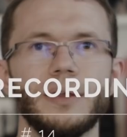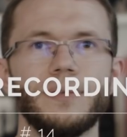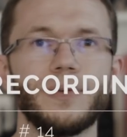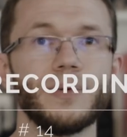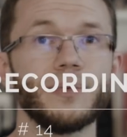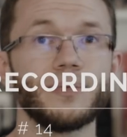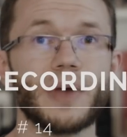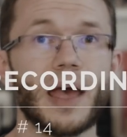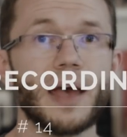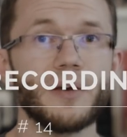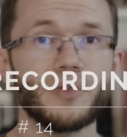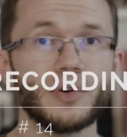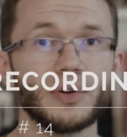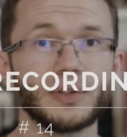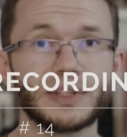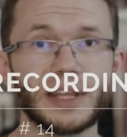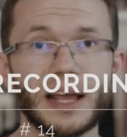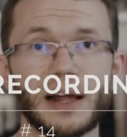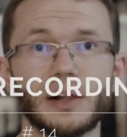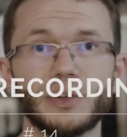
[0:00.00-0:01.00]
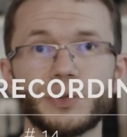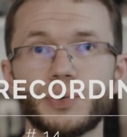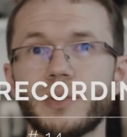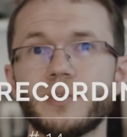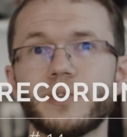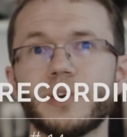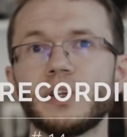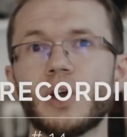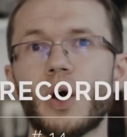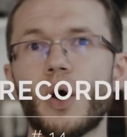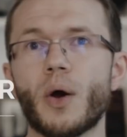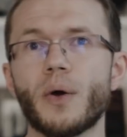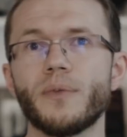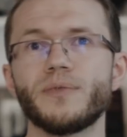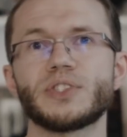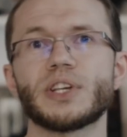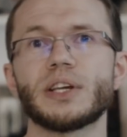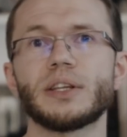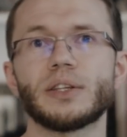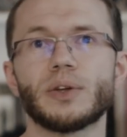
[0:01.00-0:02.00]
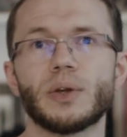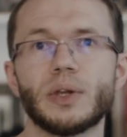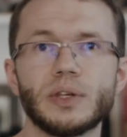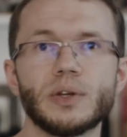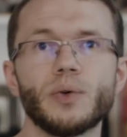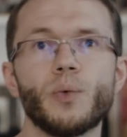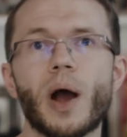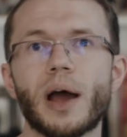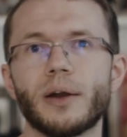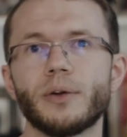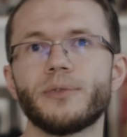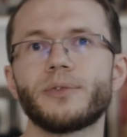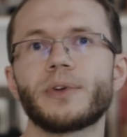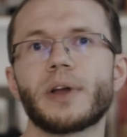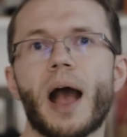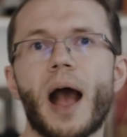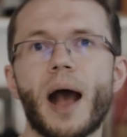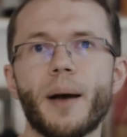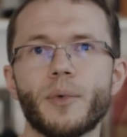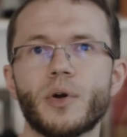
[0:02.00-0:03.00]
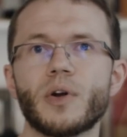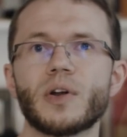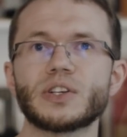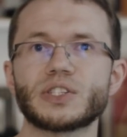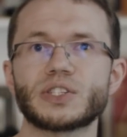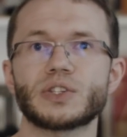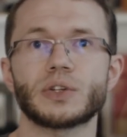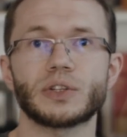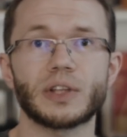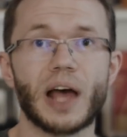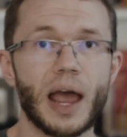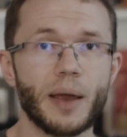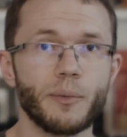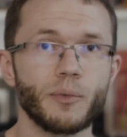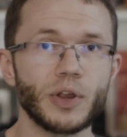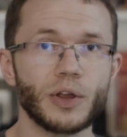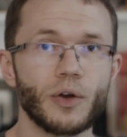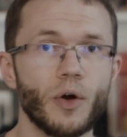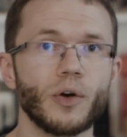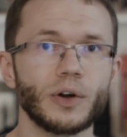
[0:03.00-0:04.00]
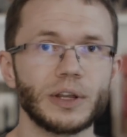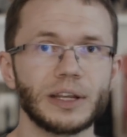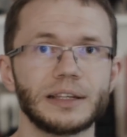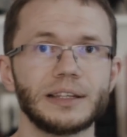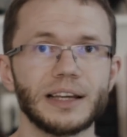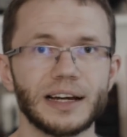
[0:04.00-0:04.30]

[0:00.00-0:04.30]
If you've ever dealt with an offset in one of camera's time recording